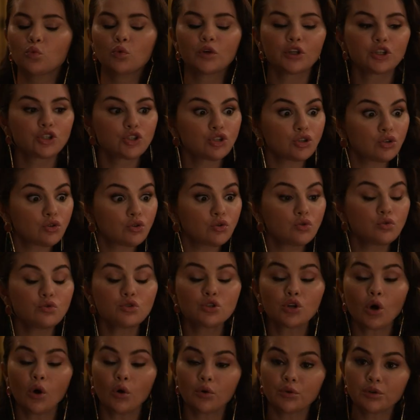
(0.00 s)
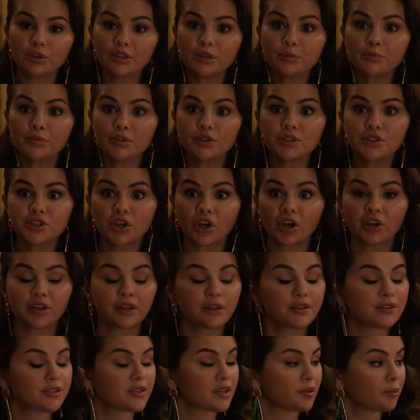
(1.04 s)
when two totally
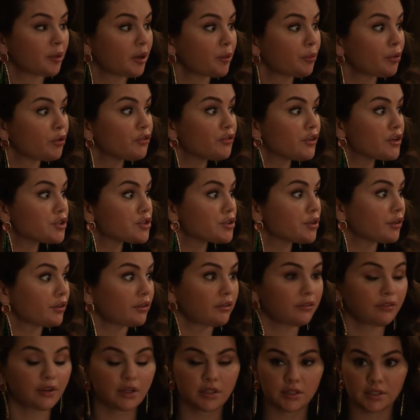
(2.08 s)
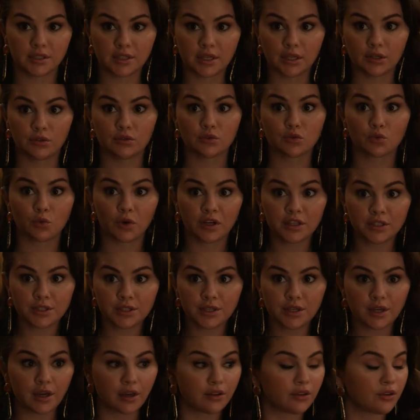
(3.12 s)
platonic, semi-professional investigators wait
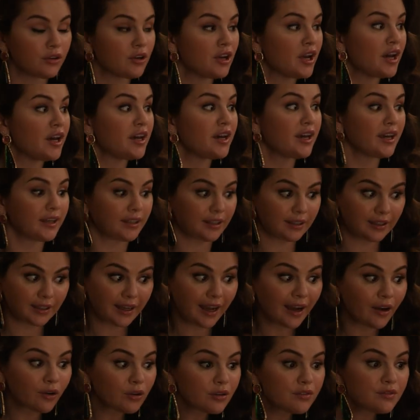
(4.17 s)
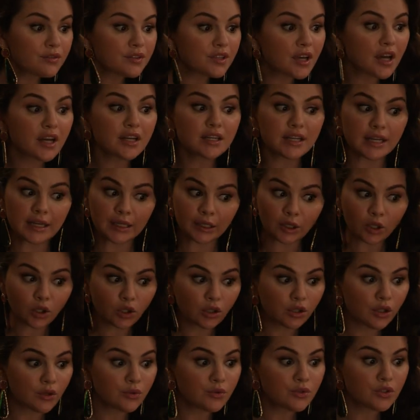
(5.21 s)
together in an out-of-sight,
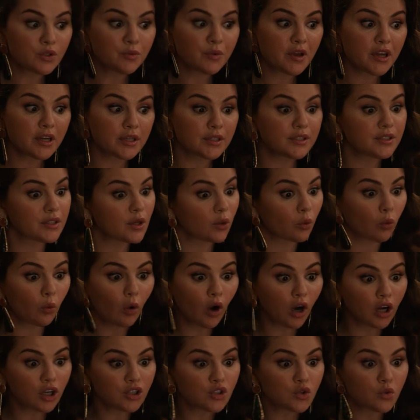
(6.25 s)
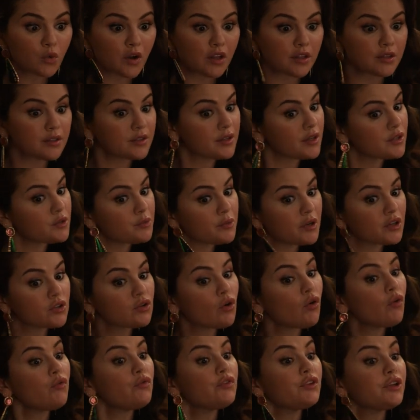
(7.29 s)
enclosed space and watch while a suspect
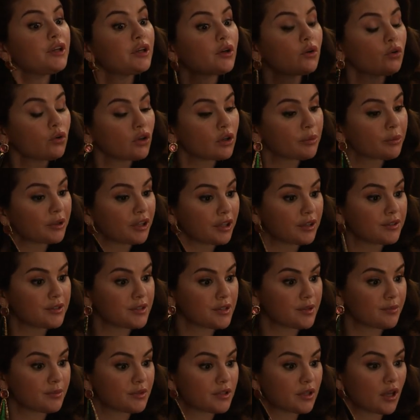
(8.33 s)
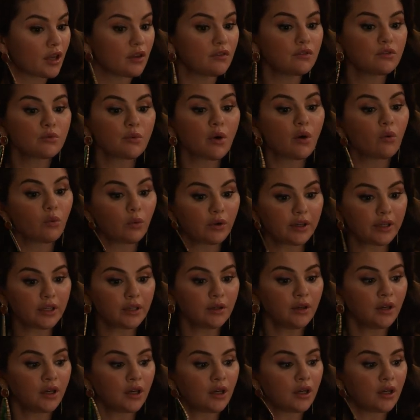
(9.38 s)
hopefully incriminates themselves while we
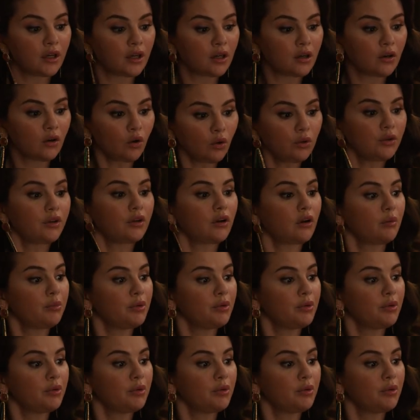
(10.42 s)
hold in our